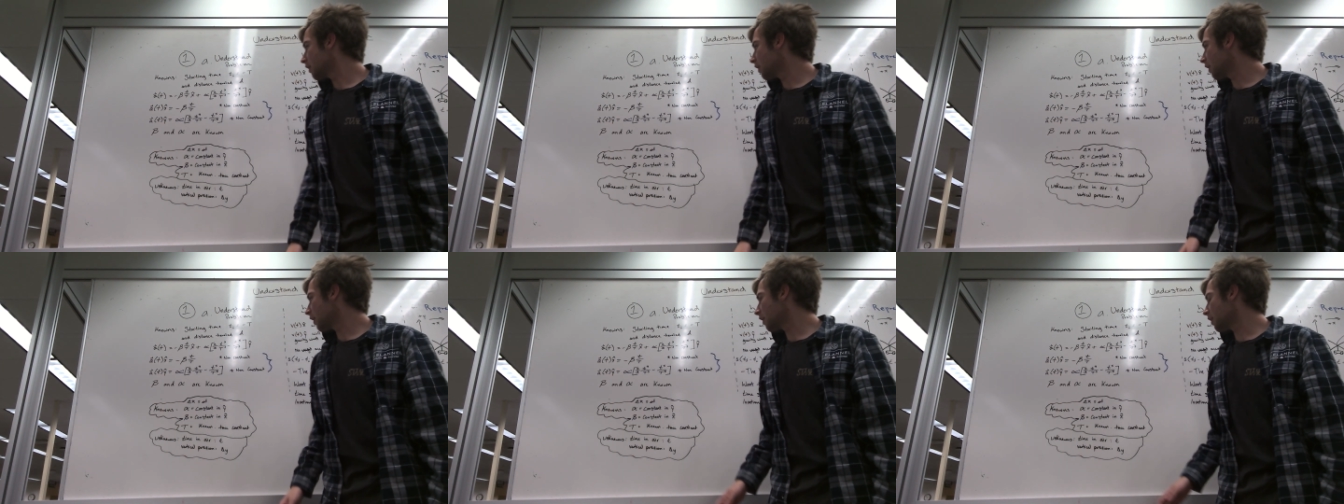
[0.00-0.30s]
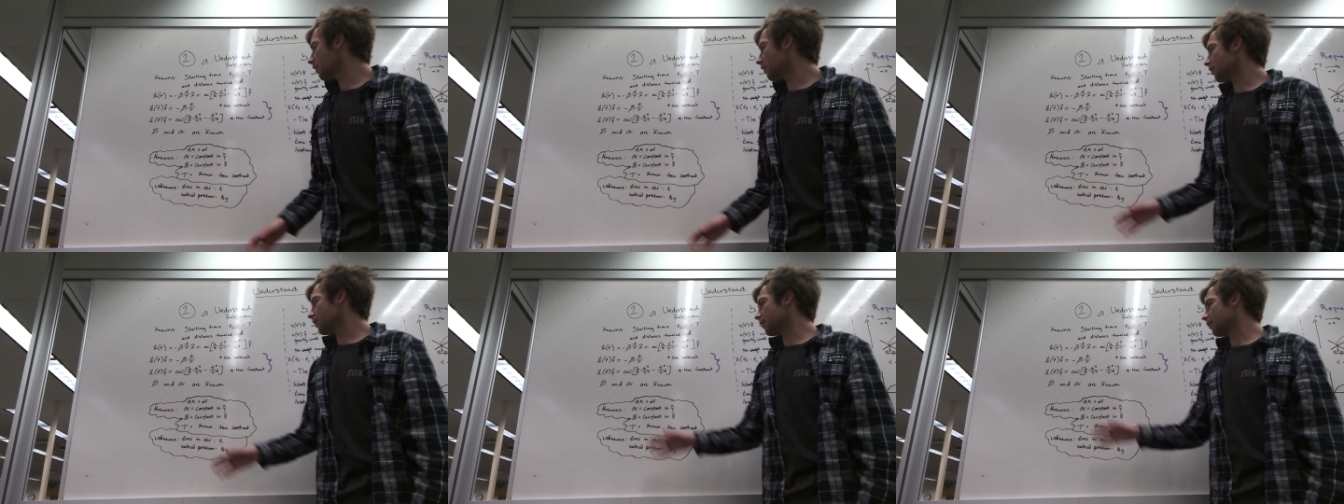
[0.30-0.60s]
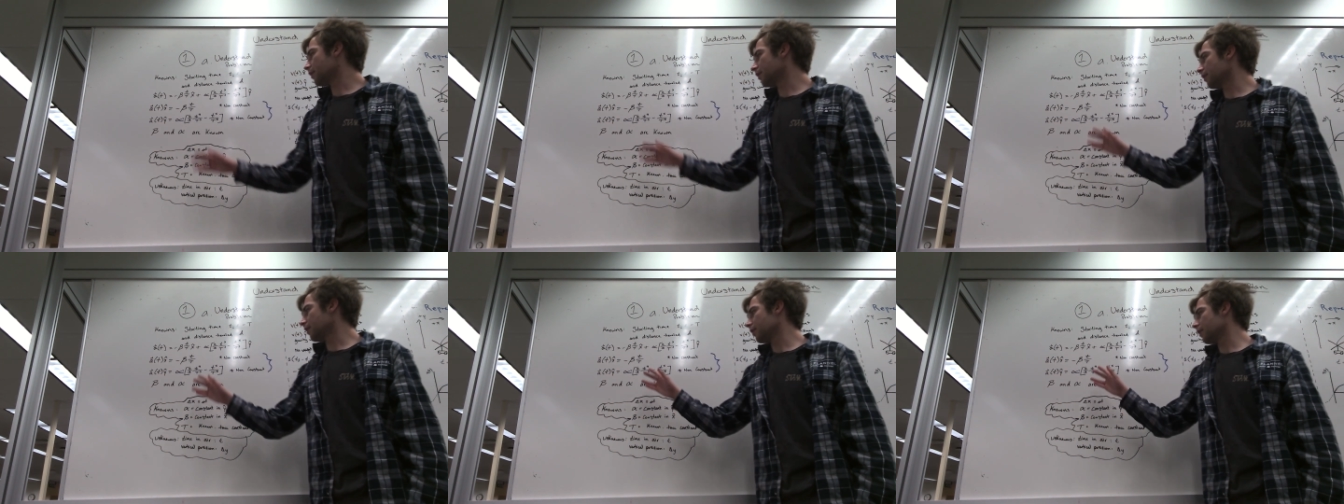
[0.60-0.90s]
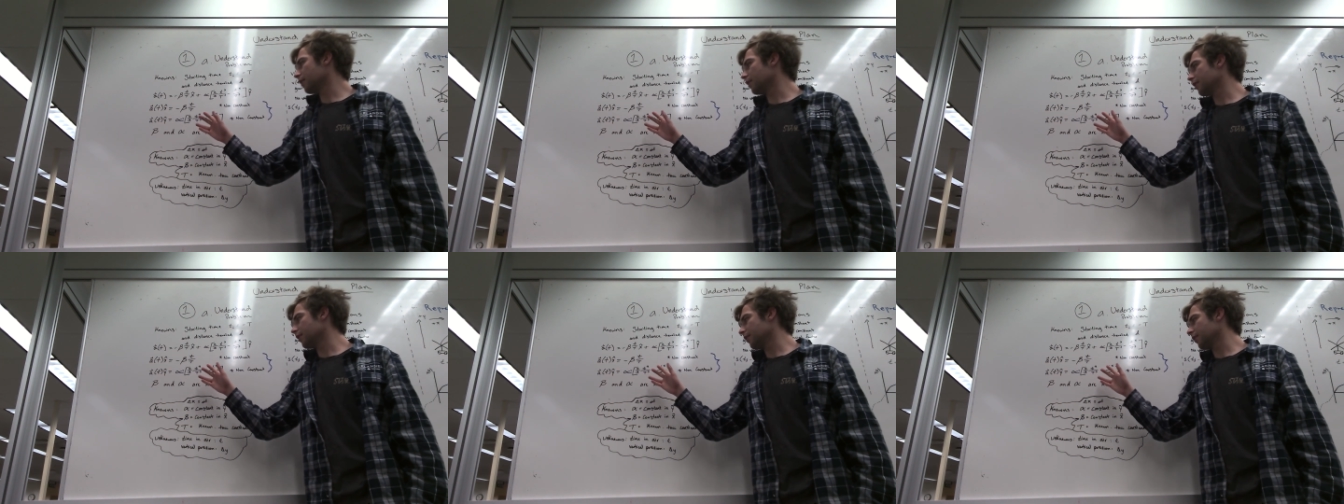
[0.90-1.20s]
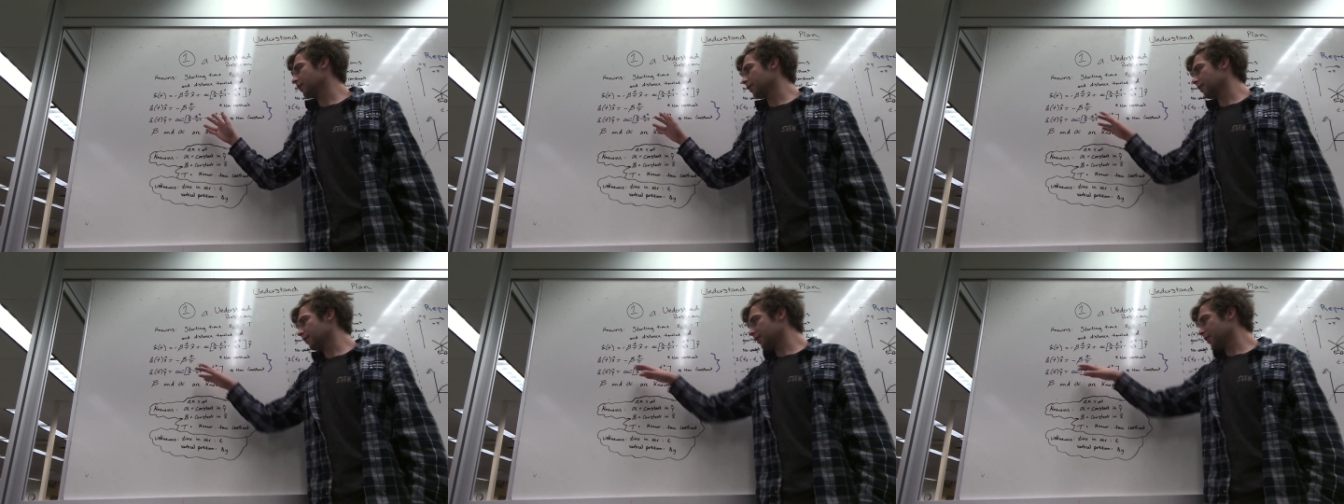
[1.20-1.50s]
And
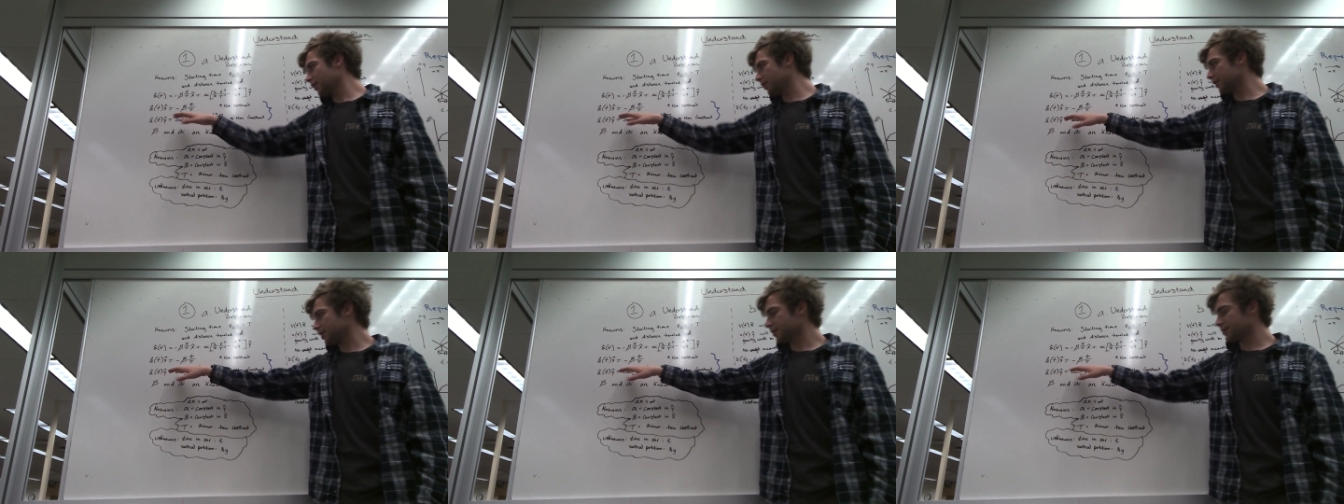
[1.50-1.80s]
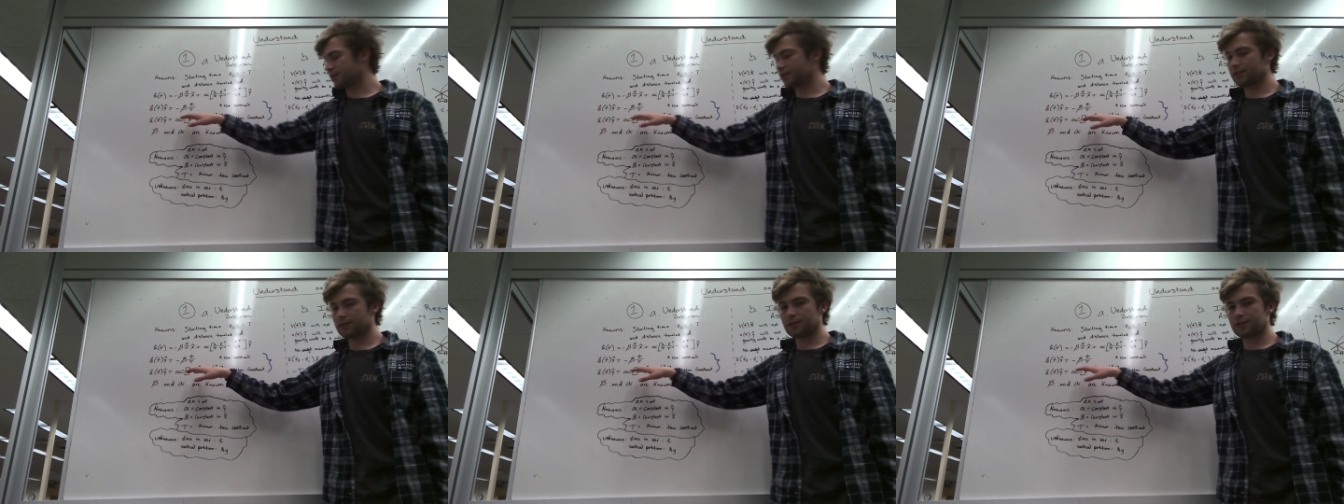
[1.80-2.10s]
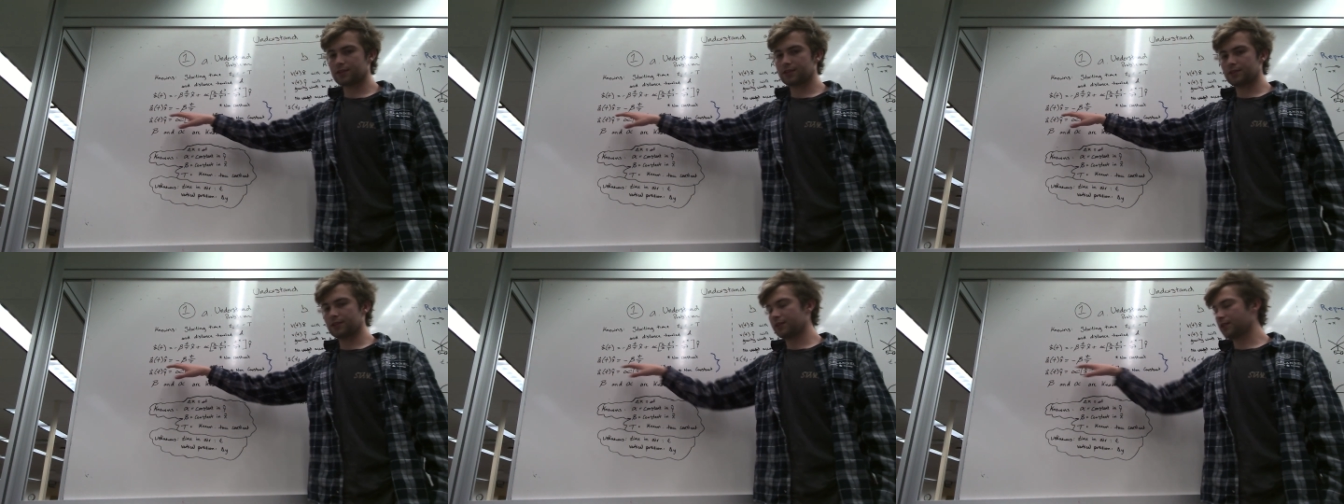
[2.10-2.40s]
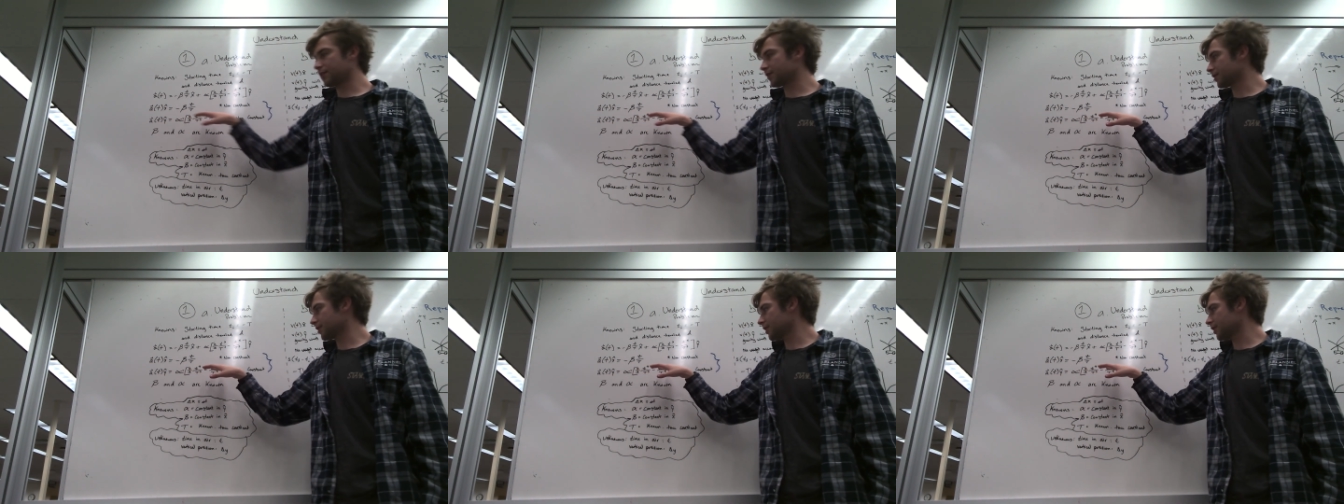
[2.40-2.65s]
this is